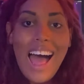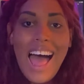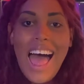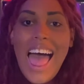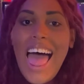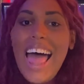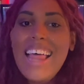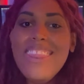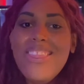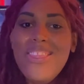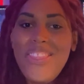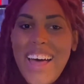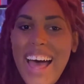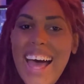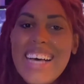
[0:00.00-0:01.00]
And
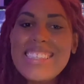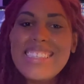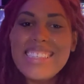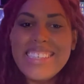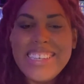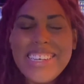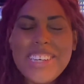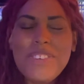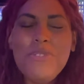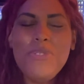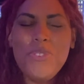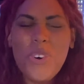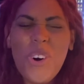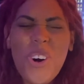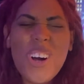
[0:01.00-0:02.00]
that's it
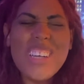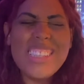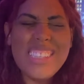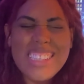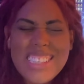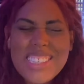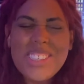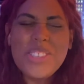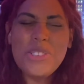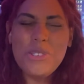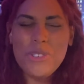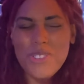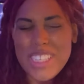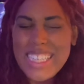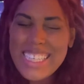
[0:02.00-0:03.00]
for this
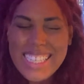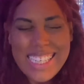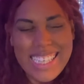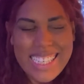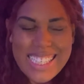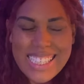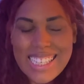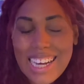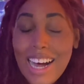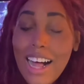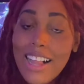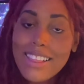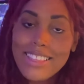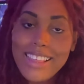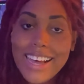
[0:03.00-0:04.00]
week.
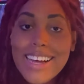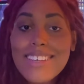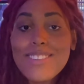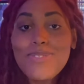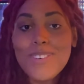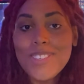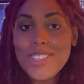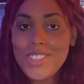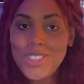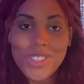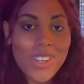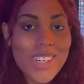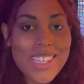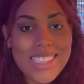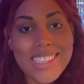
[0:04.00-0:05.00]
Thanks for
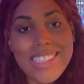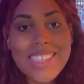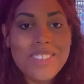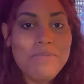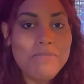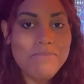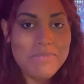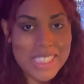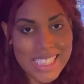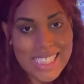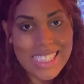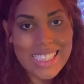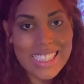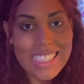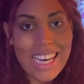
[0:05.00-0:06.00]
joining
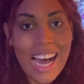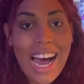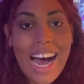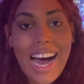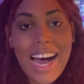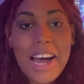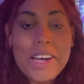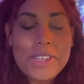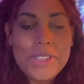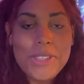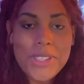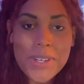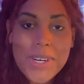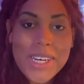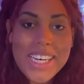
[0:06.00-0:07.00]
me. I
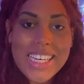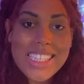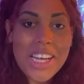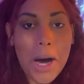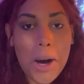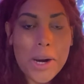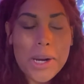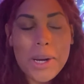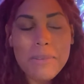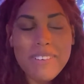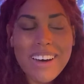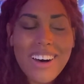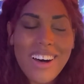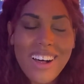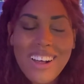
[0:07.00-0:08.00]
enjoyed talking
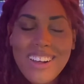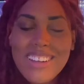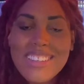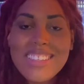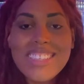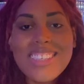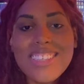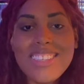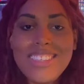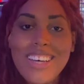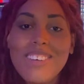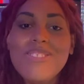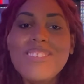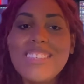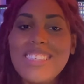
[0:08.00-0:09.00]
about all the
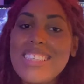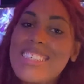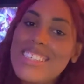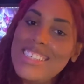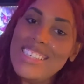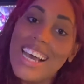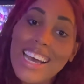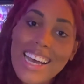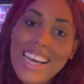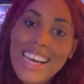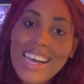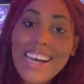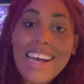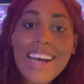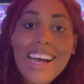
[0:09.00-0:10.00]
stuff today.